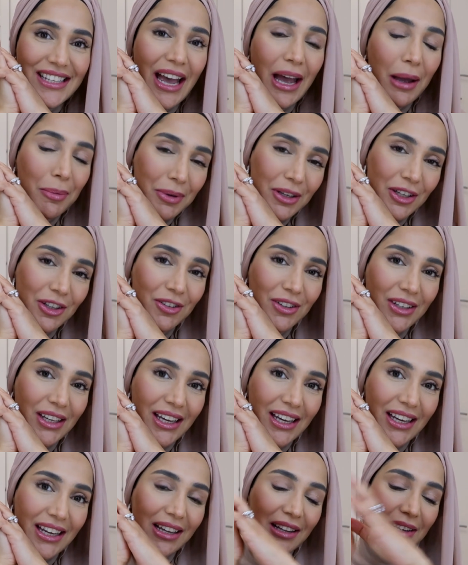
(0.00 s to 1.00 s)
Happy New
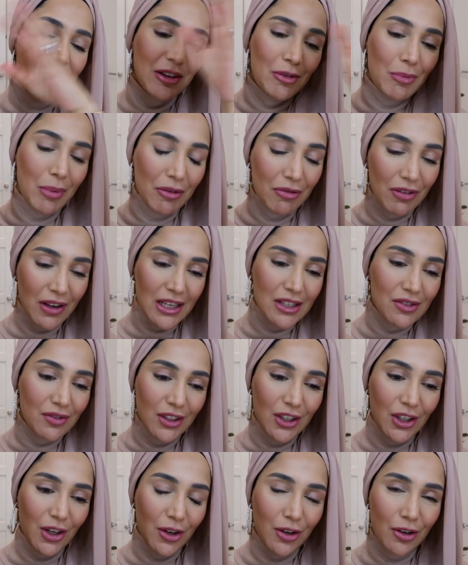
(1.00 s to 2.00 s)
Year, my first
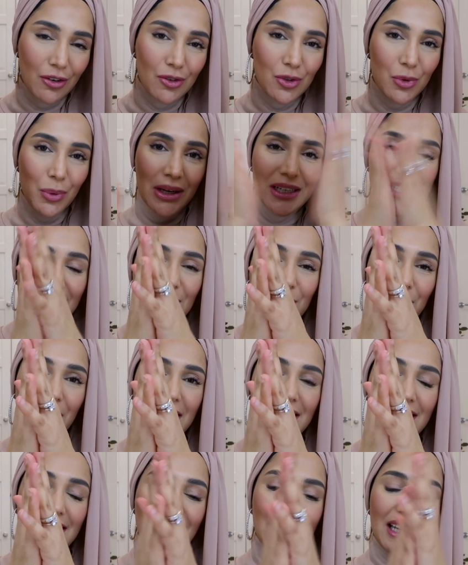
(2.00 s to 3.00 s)
video of
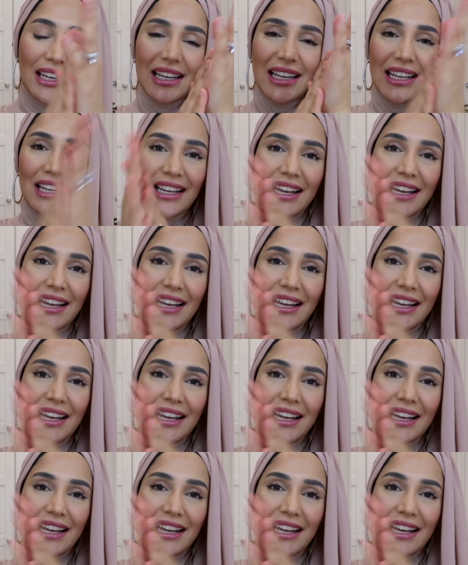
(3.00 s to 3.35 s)
2020.